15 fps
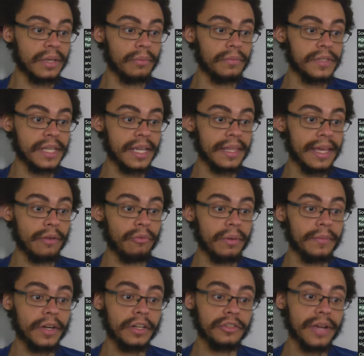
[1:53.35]
Some say that
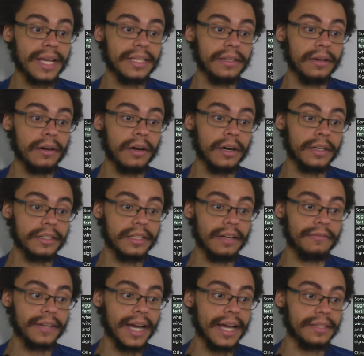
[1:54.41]
women are attracted to hard and
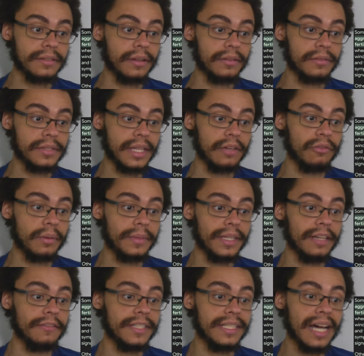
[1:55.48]
tough guys, and others say that women
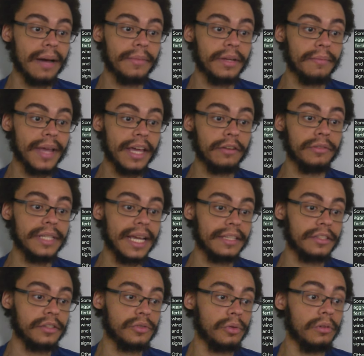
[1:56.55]
love a dominant man who
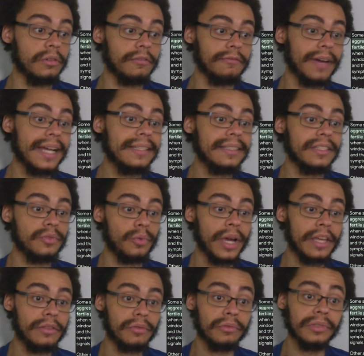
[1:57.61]
takes control and fights his
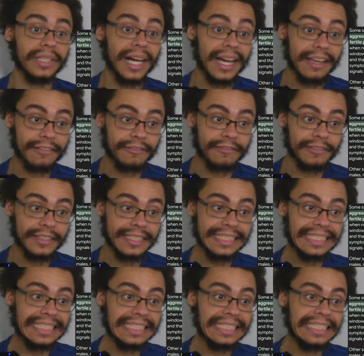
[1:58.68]
way through life.
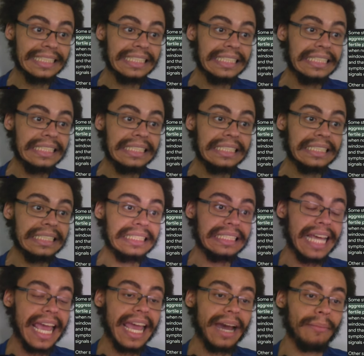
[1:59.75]

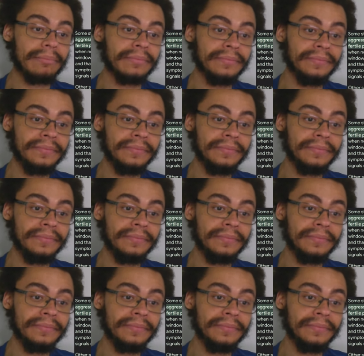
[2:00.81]
Damn.